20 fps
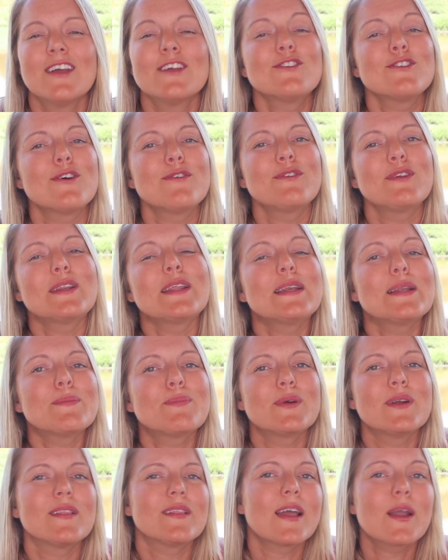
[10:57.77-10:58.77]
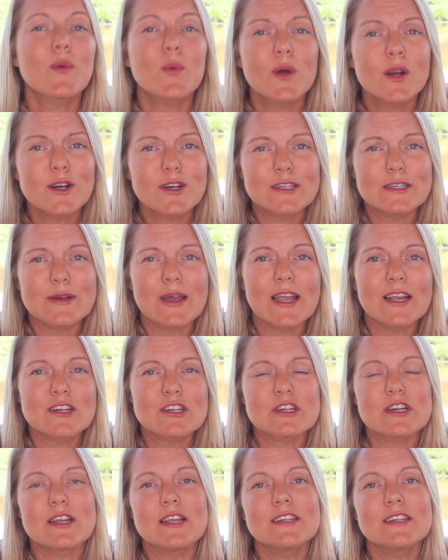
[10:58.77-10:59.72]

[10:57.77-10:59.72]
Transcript: So if you need to print like one or two extra,